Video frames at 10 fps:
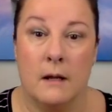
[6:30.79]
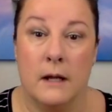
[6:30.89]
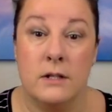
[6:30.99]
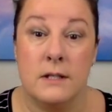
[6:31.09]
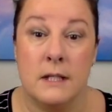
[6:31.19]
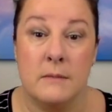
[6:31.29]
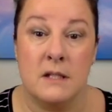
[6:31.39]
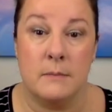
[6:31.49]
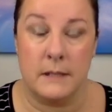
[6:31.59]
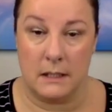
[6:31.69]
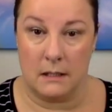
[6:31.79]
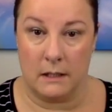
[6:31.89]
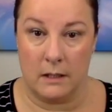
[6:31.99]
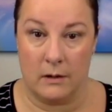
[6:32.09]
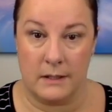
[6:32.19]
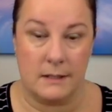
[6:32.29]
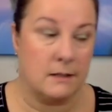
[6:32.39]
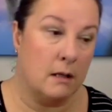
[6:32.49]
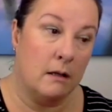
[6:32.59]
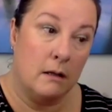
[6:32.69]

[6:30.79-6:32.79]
It just seems to be a nice,